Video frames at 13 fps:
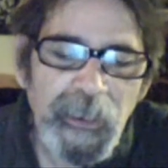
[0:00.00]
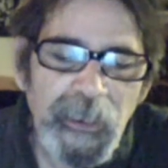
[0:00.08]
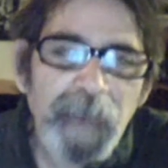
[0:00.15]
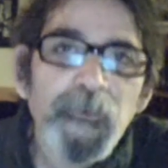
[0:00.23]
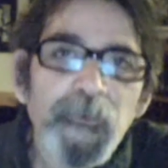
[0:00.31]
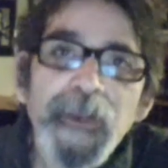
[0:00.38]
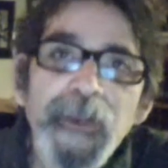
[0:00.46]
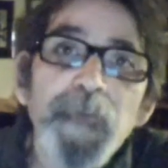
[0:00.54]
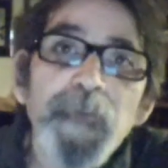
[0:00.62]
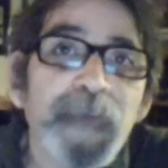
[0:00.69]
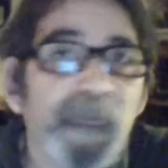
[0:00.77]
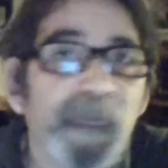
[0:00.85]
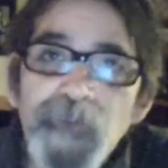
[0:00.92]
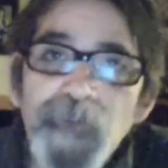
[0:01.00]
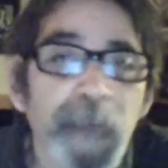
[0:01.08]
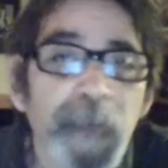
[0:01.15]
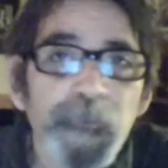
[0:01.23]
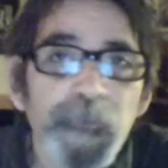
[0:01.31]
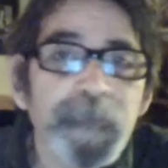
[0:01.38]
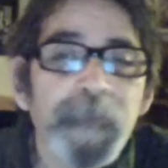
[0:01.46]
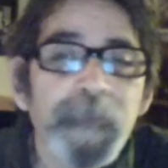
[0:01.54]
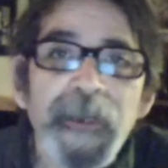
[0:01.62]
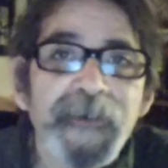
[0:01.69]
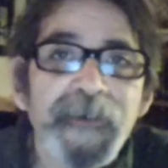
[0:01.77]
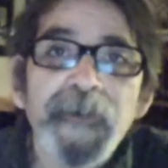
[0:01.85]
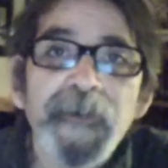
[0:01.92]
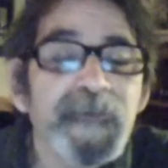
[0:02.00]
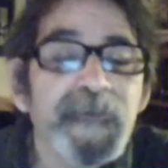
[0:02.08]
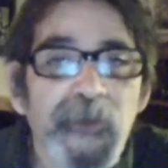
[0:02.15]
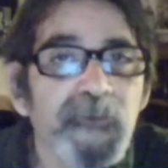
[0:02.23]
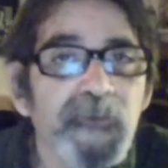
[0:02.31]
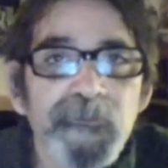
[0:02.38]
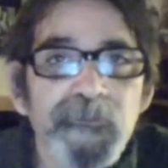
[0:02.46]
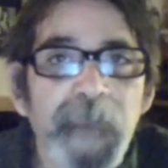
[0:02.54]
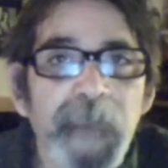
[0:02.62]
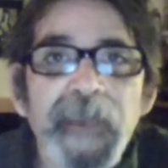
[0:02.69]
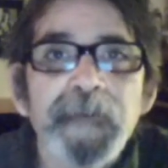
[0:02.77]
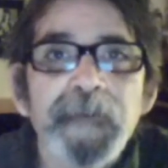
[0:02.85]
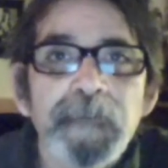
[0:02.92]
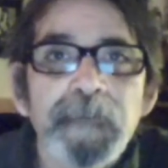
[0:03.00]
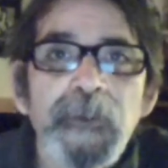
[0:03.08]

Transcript: And what I read was not written by an unintelligent man.